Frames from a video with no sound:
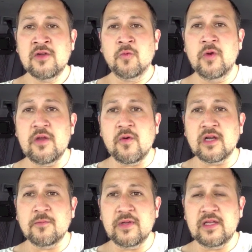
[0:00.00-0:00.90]
We want
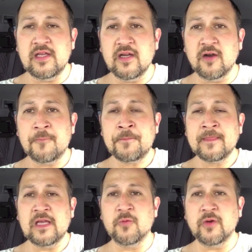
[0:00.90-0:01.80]
to be here
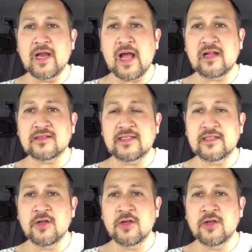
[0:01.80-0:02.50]
in reality,